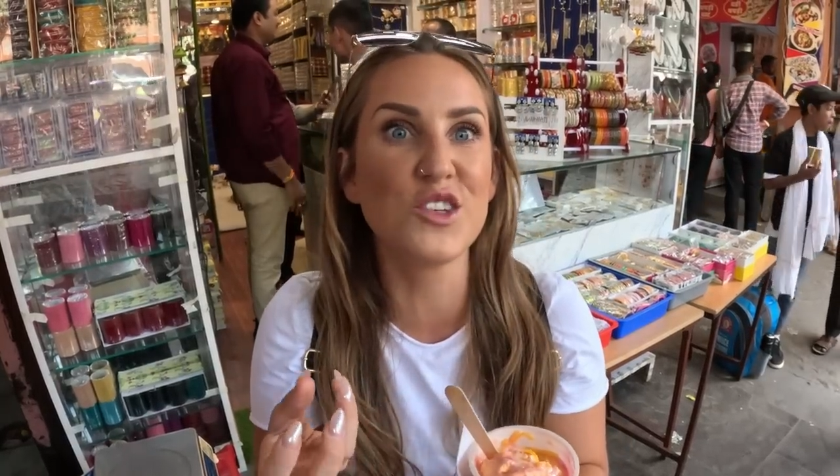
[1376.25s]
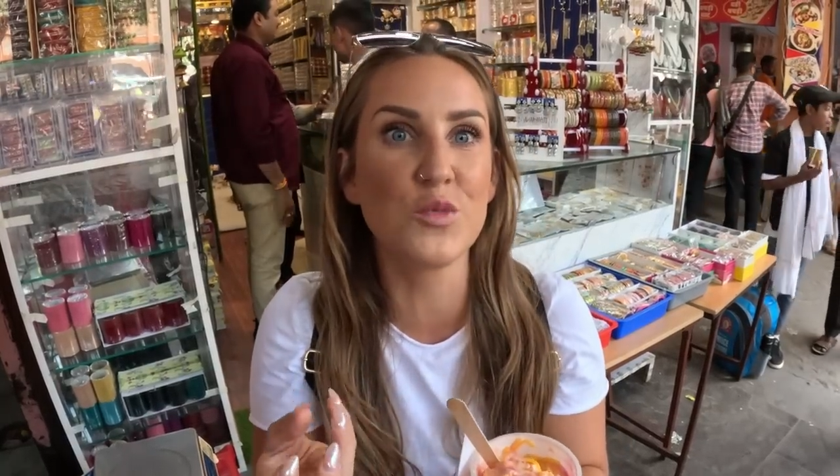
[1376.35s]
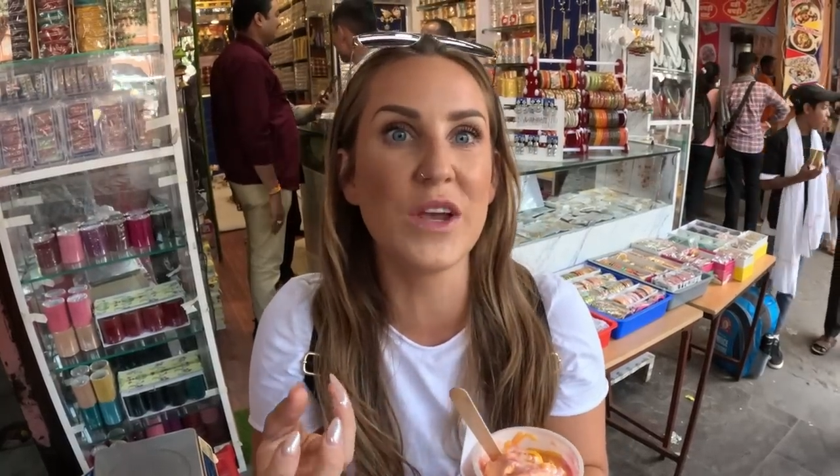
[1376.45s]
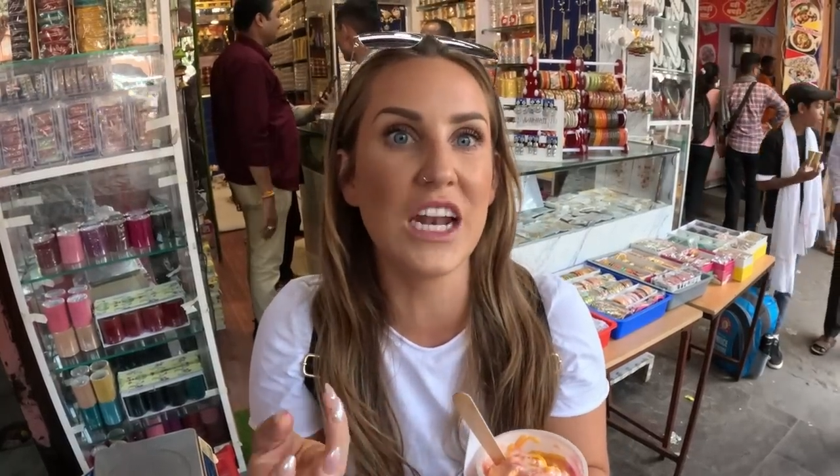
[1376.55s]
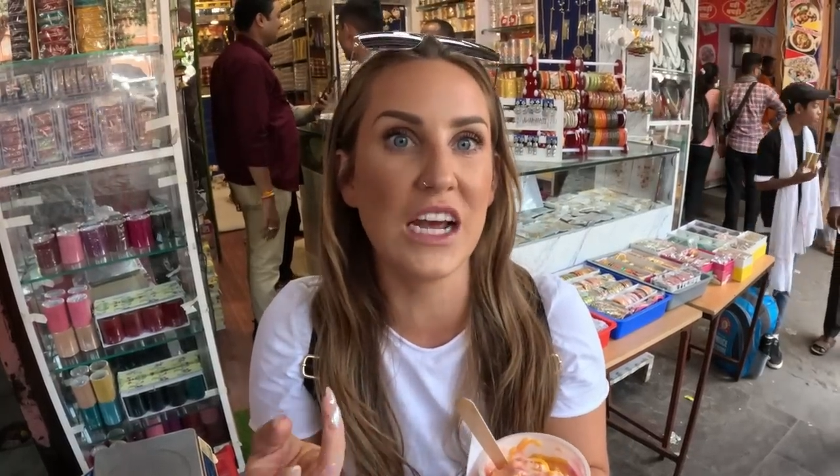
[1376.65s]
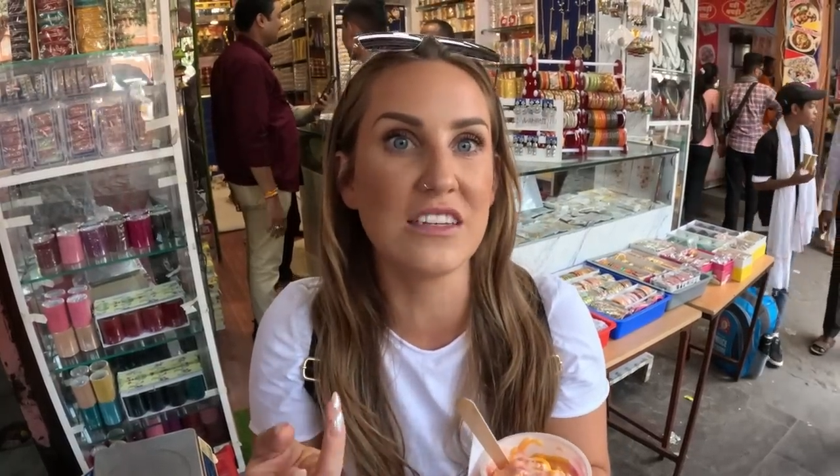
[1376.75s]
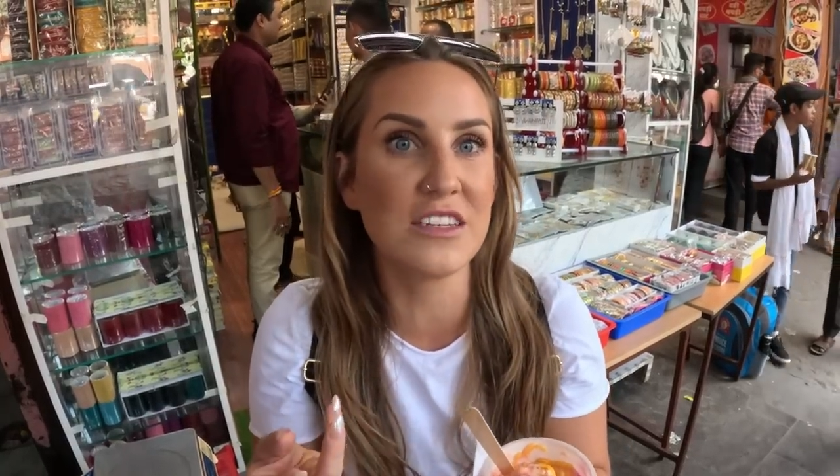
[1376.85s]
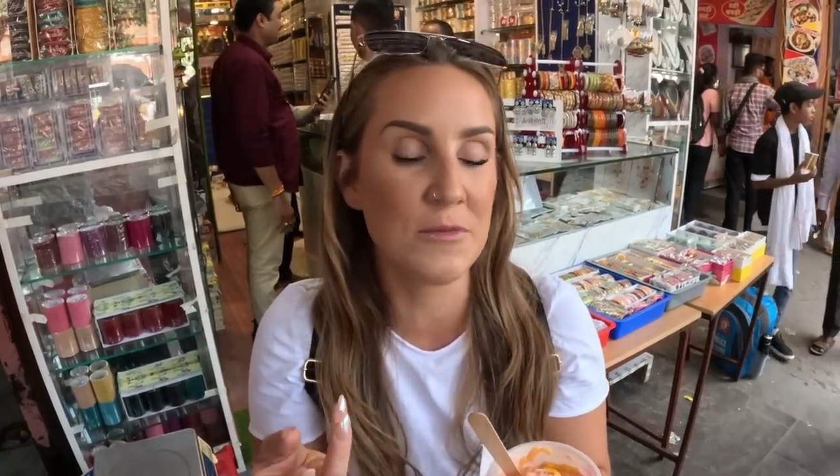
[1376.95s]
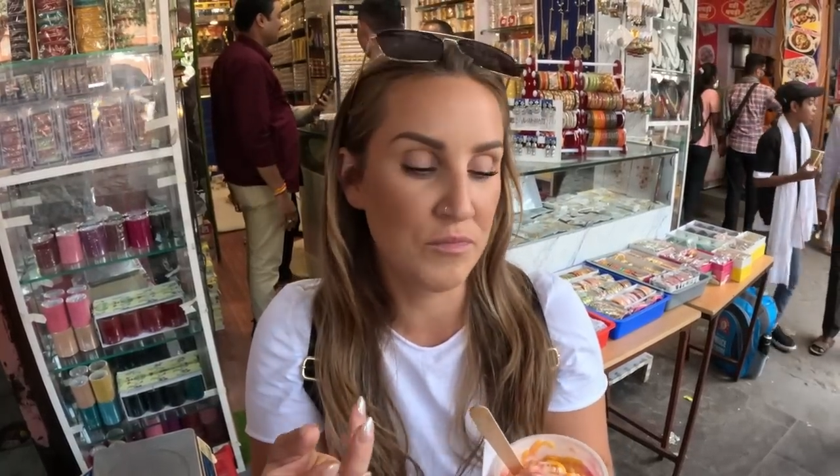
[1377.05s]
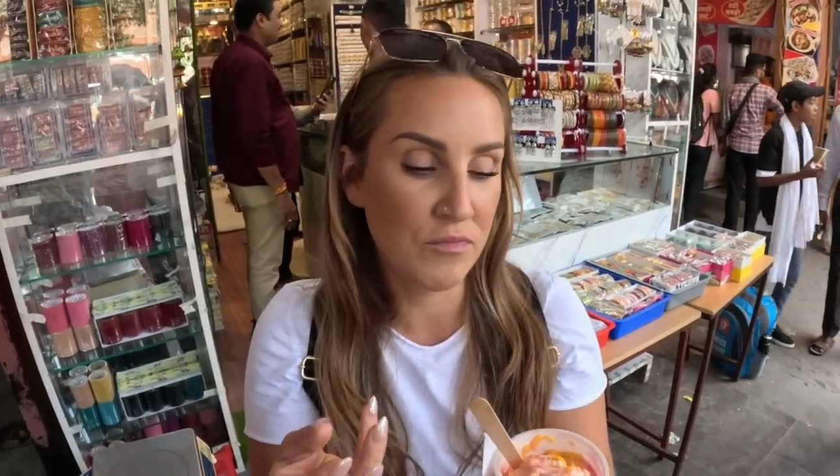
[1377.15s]
sweetness.
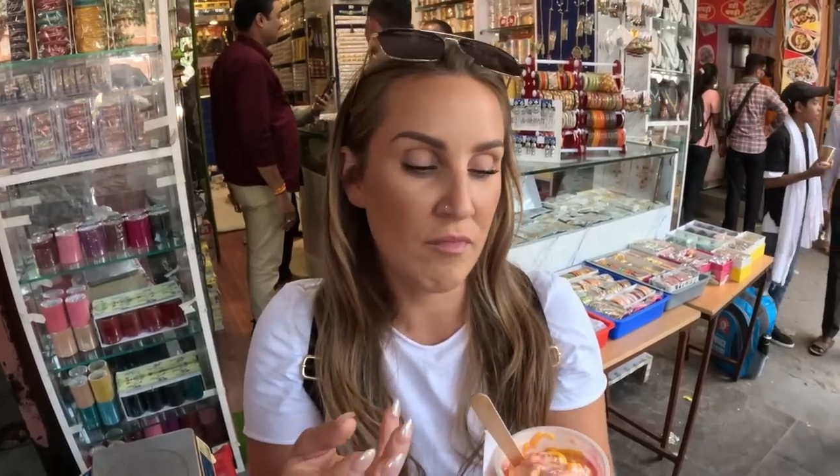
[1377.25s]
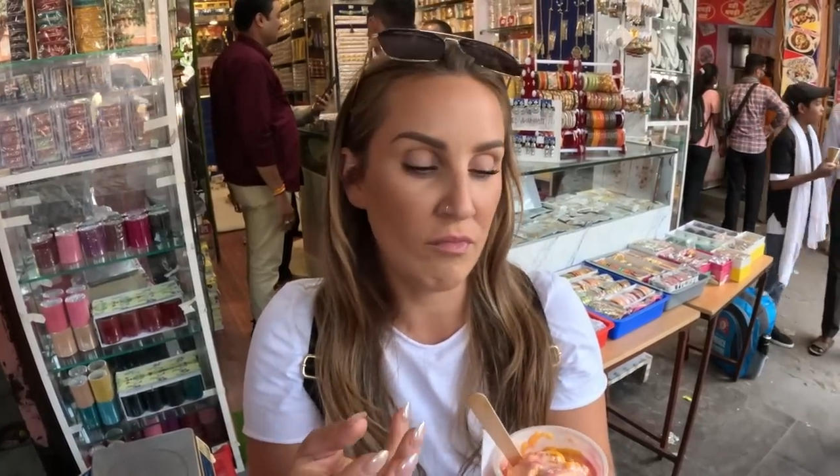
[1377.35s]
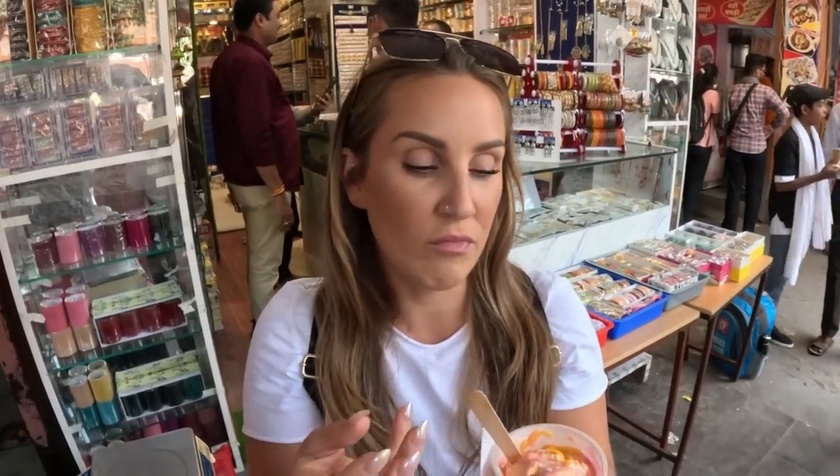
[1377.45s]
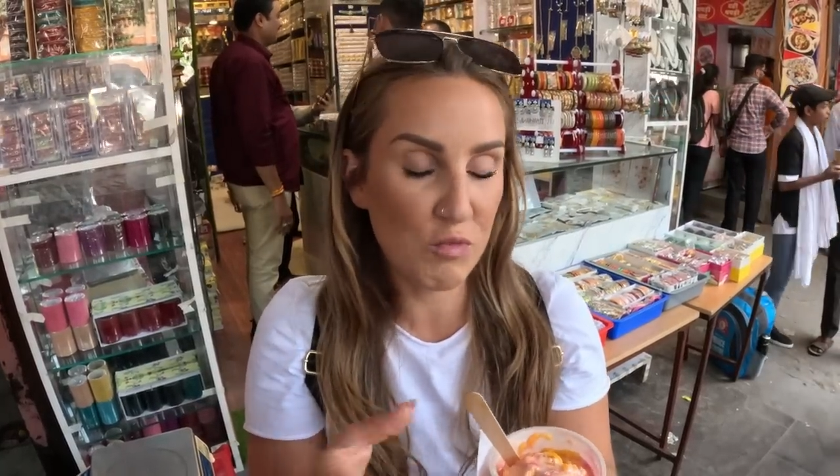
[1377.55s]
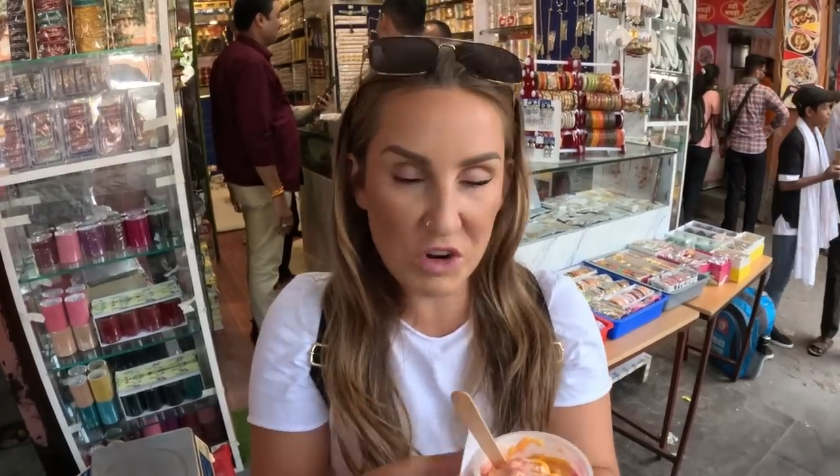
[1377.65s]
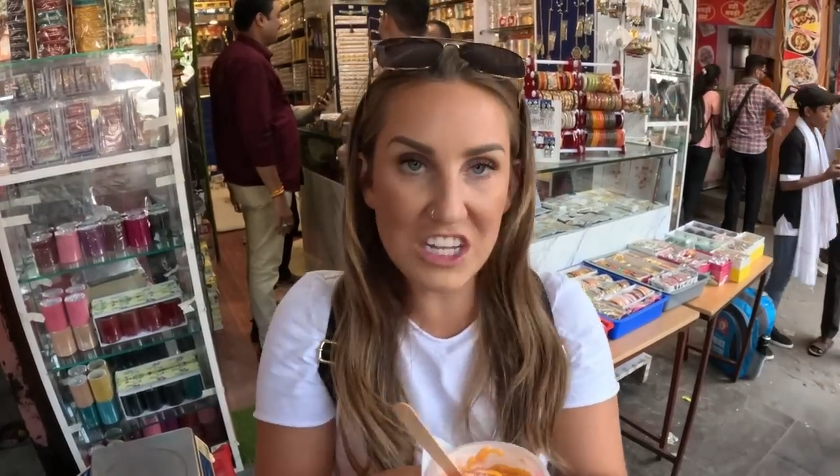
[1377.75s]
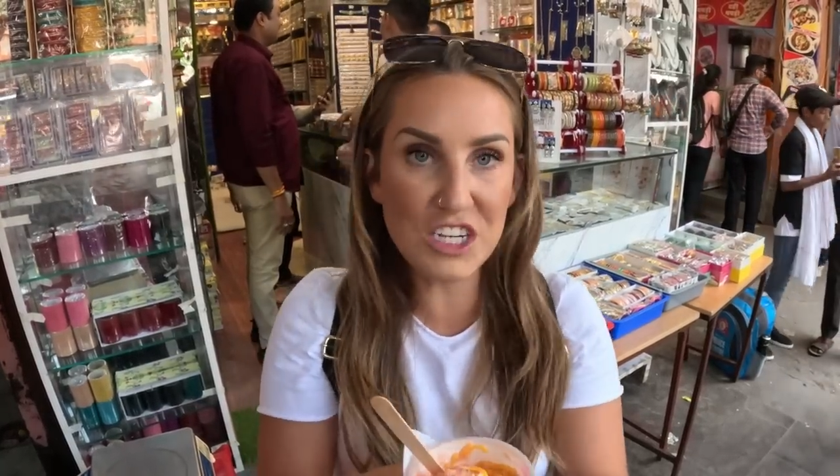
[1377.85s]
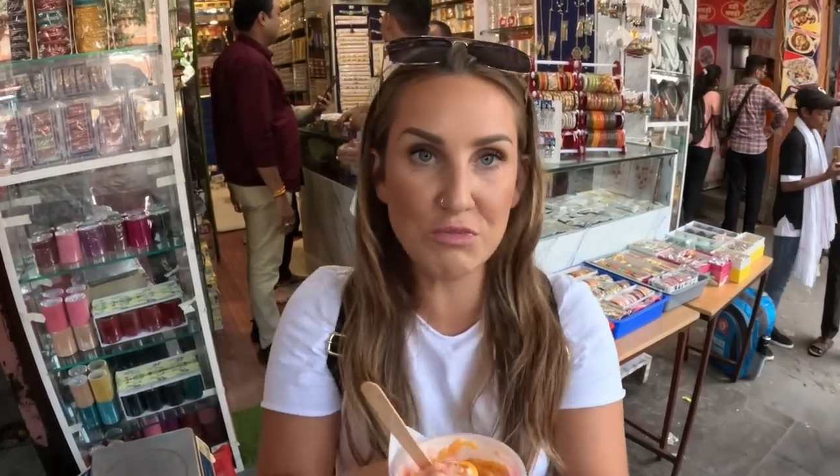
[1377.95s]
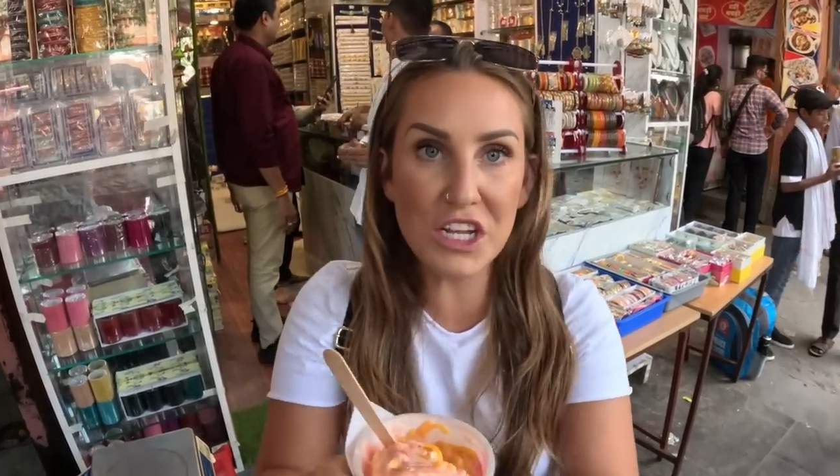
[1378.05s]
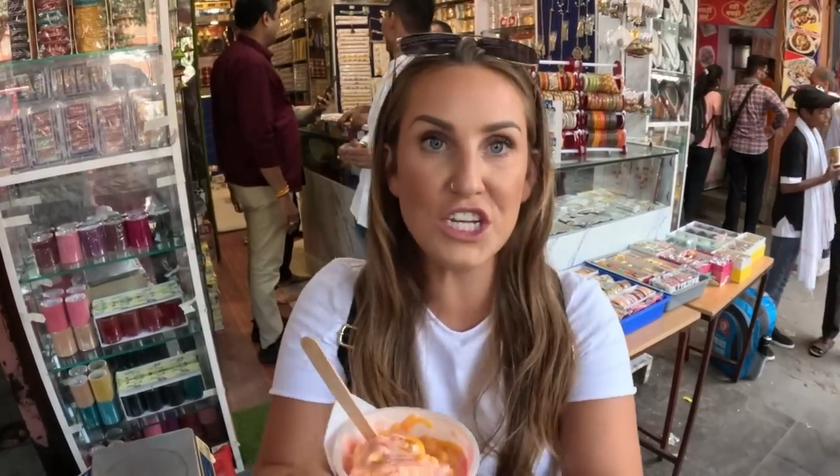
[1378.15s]

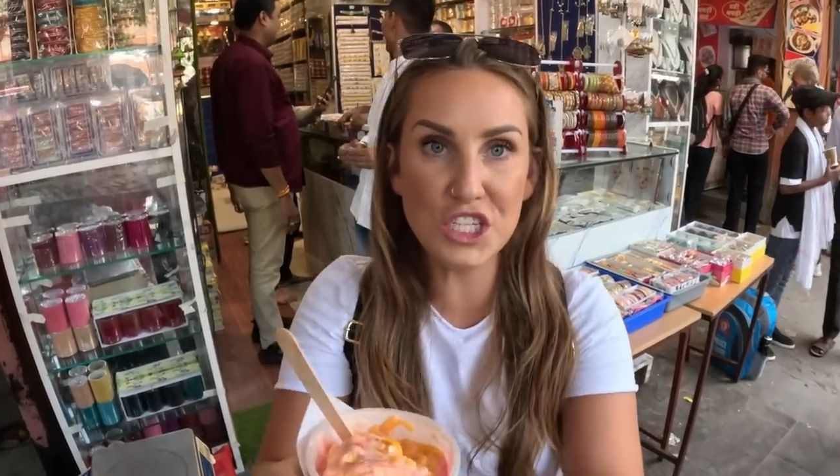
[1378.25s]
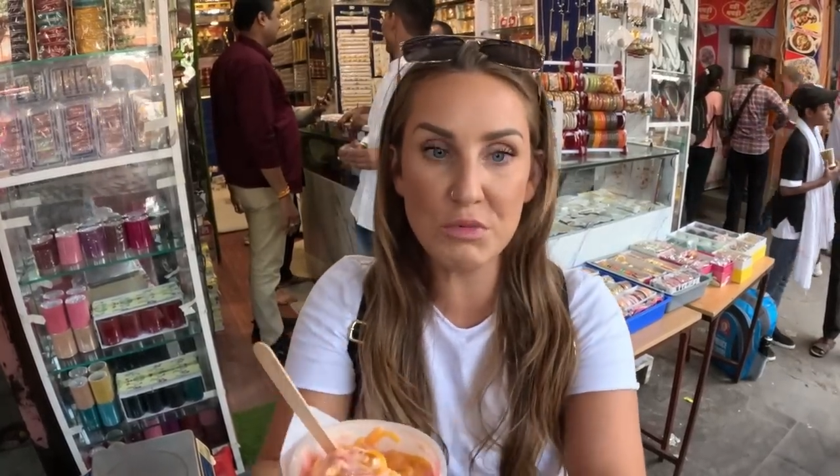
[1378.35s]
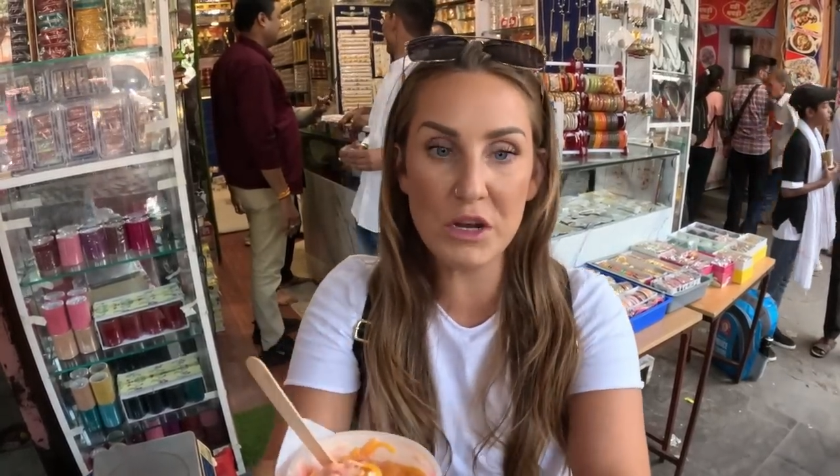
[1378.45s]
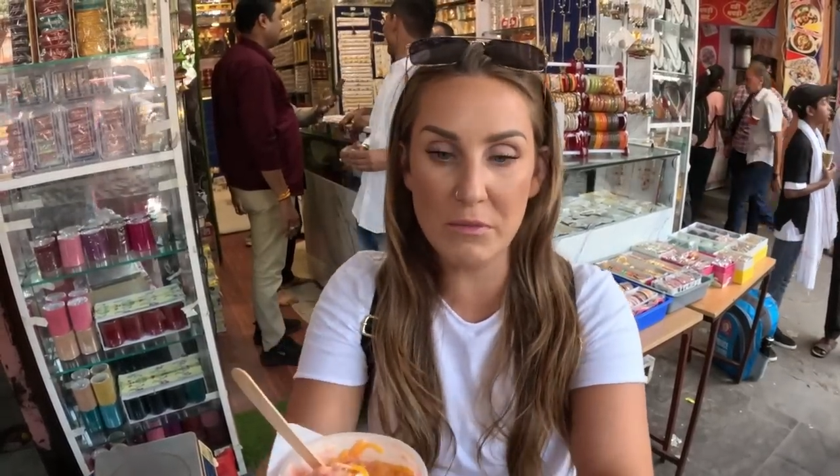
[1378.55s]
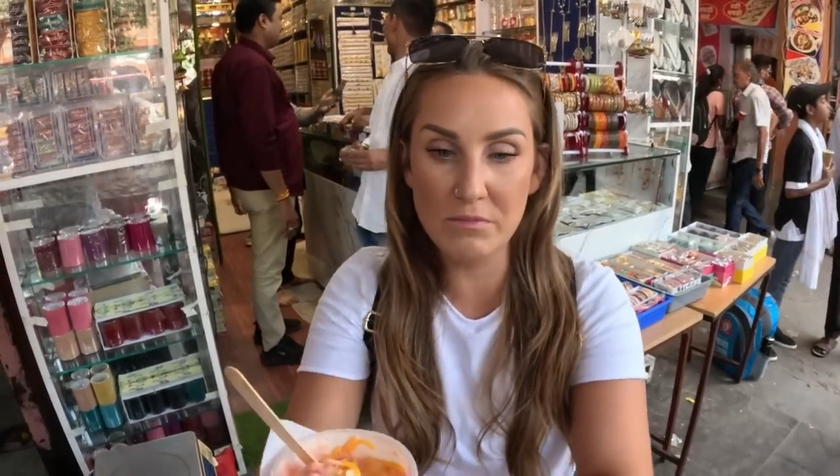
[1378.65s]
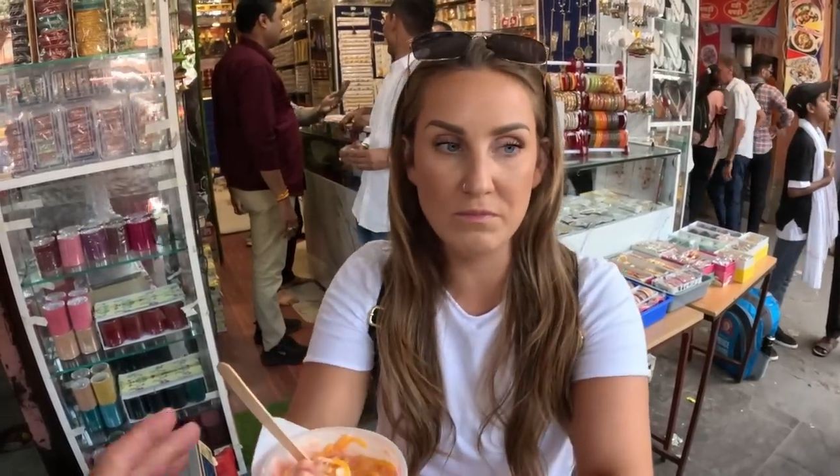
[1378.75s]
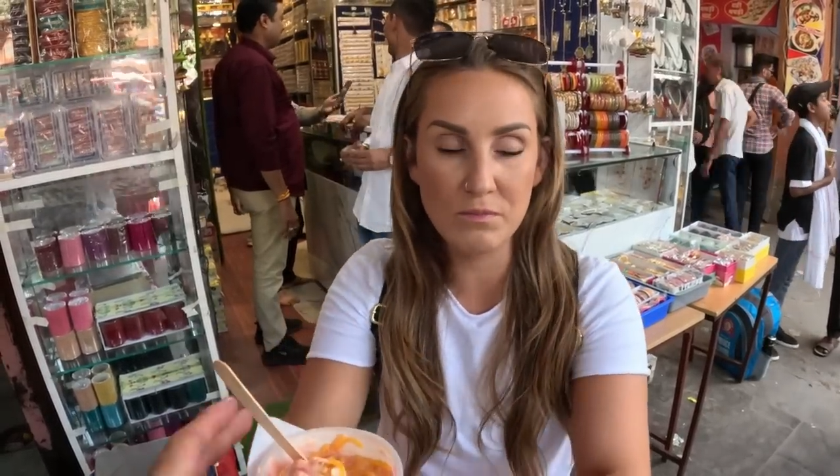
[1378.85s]
Really, really sweet.